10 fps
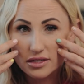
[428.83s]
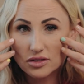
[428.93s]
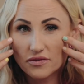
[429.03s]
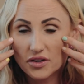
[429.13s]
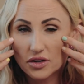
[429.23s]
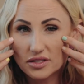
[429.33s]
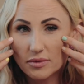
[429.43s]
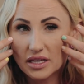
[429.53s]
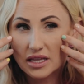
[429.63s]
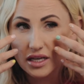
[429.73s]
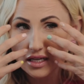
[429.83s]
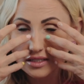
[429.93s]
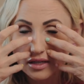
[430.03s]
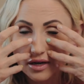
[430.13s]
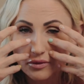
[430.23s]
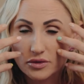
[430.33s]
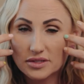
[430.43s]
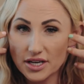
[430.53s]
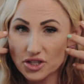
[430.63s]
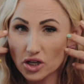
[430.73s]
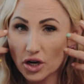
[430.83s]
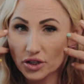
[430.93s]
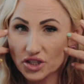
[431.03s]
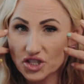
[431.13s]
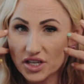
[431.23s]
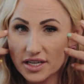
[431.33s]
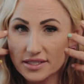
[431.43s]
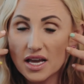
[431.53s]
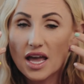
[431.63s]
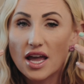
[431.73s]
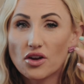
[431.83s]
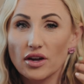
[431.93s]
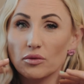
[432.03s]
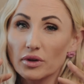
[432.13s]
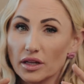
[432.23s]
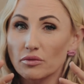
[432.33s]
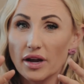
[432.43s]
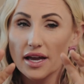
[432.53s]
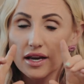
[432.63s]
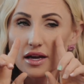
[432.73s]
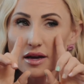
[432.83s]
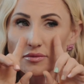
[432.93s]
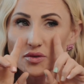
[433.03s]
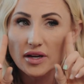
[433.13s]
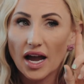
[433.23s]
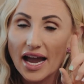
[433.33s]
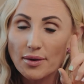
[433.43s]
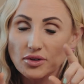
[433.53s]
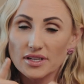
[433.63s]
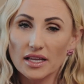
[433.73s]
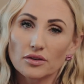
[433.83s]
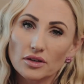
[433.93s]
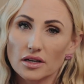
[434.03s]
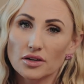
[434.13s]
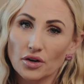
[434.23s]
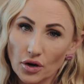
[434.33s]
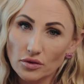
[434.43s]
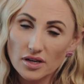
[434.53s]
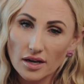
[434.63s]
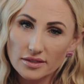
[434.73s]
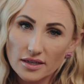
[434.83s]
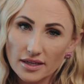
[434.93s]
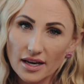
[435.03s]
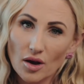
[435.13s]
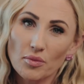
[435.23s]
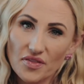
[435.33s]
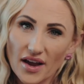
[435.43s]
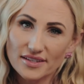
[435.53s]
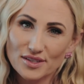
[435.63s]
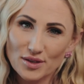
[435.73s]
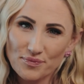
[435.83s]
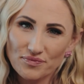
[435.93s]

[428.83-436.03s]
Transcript: So if you're somebody that gets a lot of rosacea on your cheeks, you get really red, doing a hyperdiluted neurotoxin can help with that too.